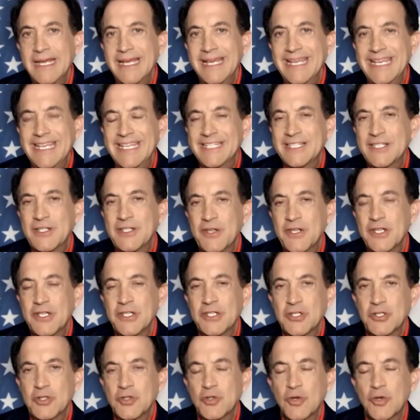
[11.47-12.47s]
Is
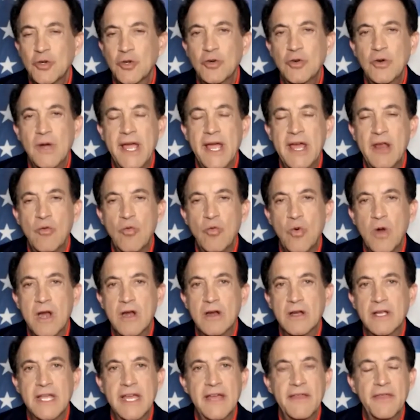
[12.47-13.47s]
this true? And
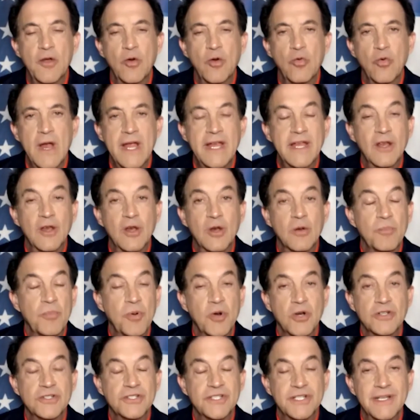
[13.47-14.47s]
where can the regular
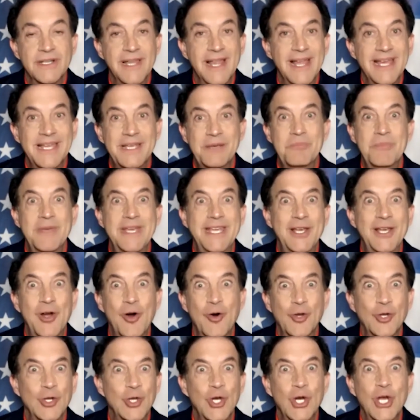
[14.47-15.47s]
person like me go
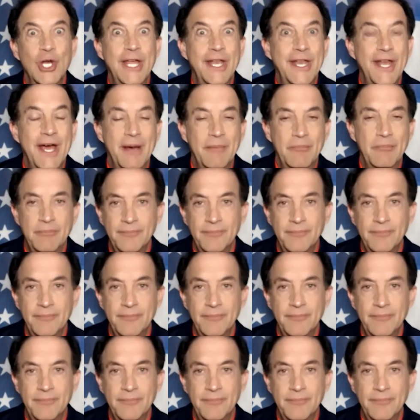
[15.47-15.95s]
to look it up?